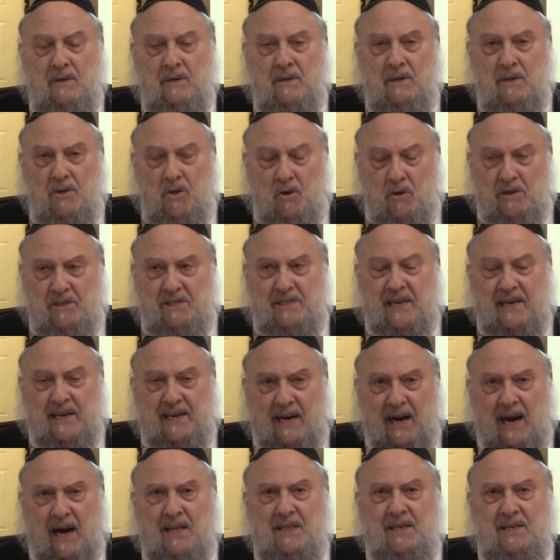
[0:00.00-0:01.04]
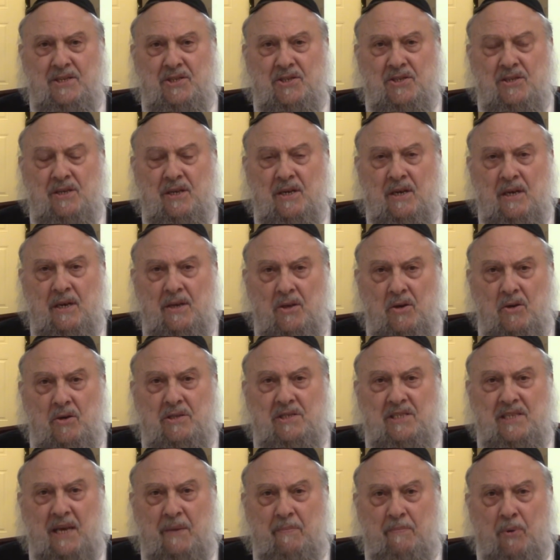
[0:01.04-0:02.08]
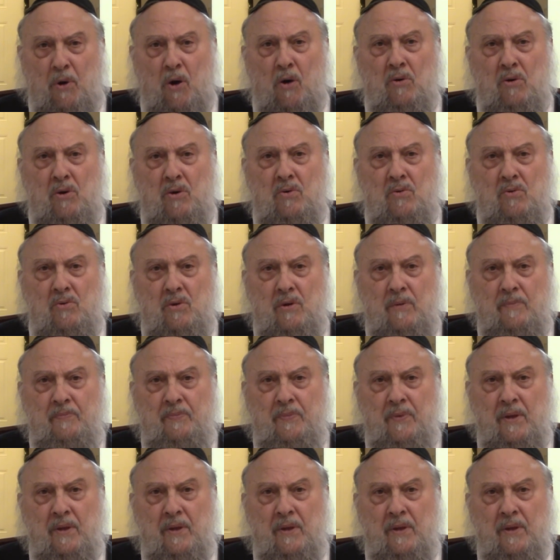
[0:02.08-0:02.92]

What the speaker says: You could say Kaddish, you could say Bochu.